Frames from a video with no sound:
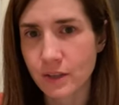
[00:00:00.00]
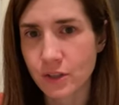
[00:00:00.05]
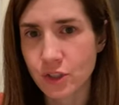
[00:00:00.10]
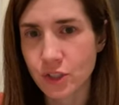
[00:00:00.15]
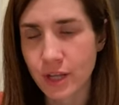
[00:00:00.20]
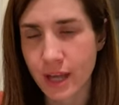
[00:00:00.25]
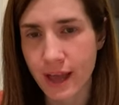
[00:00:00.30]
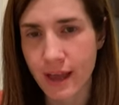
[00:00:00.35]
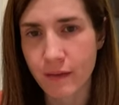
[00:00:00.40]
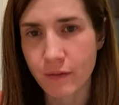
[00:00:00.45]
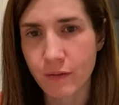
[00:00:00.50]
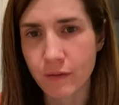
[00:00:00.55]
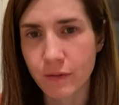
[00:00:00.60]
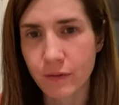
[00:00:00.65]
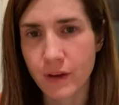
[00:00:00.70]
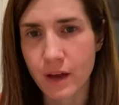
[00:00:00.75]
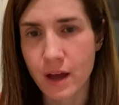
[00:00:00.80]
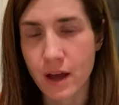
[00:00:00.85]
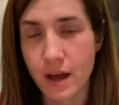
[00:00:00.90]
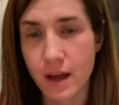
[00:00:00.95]
Jeff
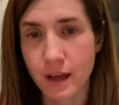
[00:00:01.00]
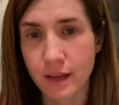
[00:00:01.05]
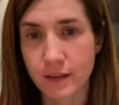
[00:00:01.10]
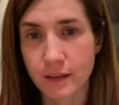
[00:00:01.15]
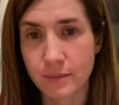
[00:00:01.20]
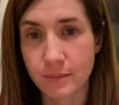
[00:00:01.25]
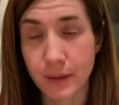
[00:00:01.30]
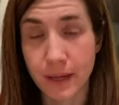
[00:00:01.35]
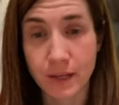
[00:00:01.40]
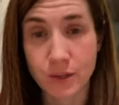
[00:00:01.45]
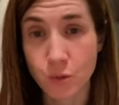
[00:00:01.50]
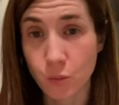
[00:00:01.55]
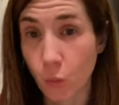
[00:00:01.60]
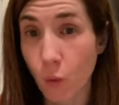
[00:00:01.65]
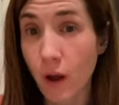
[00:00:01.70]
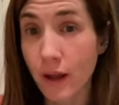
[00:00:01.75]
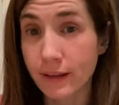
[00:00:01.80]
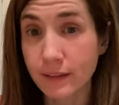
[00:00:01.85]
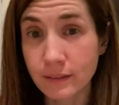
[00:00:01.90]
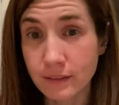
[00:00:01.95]
on page
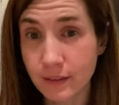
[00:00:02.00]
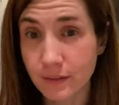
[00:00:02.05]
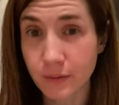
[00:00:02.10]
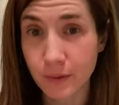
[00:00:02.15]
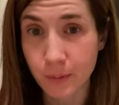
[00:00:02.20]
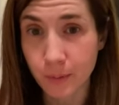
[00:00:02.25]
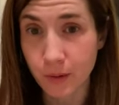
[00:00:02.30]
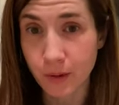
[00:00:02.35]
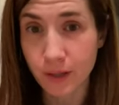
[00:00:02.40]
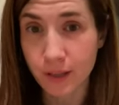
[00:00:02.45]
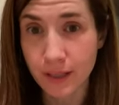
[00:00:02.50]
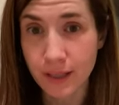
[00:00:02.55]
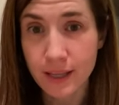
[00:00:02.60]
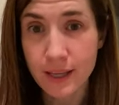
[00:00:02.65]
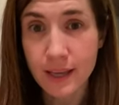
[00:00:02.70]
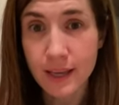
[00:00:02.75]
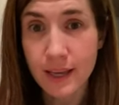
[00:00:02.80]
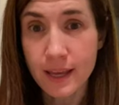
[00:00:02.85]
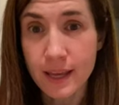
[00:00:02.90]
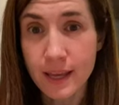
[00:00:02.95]
one of the book,
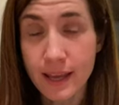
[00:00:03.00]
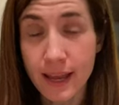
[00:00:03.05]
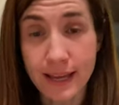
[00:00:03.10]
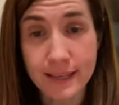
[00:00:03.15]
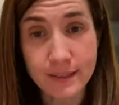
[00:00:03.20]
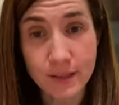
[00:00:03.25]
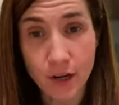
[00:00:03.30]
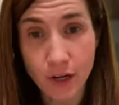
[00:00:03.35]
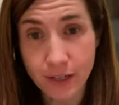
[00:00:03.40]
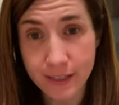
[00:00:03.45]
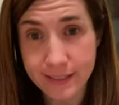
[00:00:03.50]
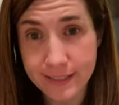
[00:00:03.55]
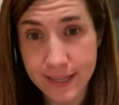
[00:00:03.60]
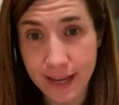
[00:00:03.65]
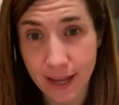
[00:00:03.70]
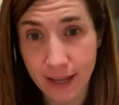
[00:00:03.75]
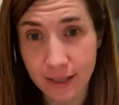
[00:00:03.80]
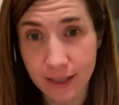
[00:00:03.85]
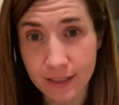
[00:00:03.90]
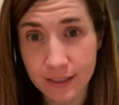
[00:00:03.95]
has a heart
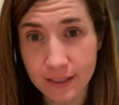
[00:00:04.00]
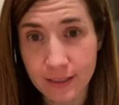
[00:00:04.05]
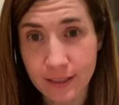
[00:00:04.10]
attack.